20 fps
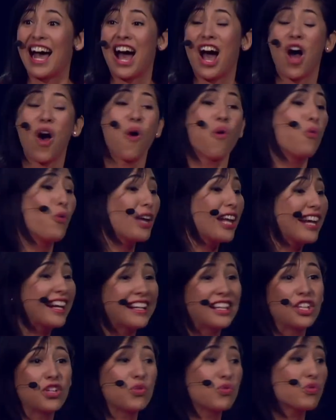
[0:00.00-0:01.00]
We can
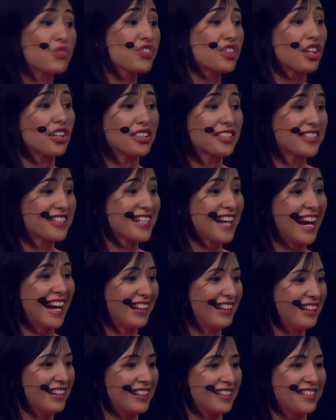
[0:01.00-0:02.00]
use our
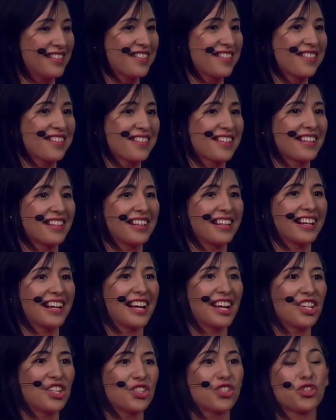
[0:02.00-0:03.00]
talents
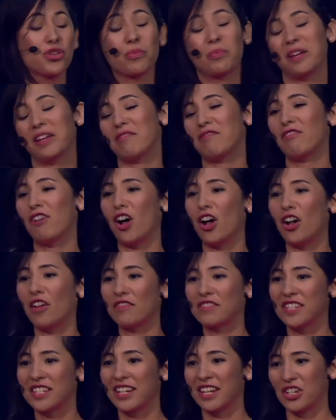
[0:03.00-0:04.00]
to be involved in
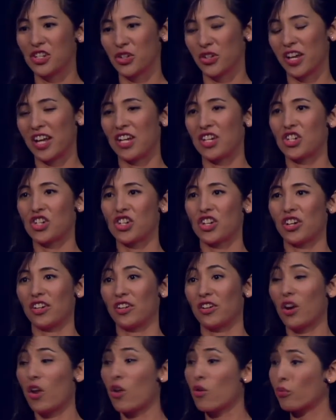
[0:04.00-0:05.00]
education
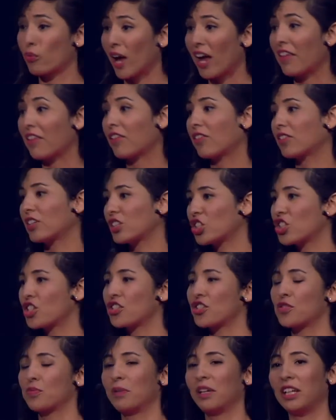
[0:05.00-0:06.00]
rather than just
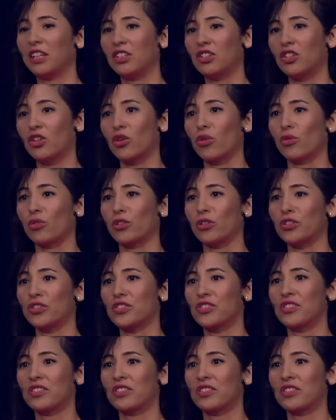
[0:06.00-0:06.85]
being donors.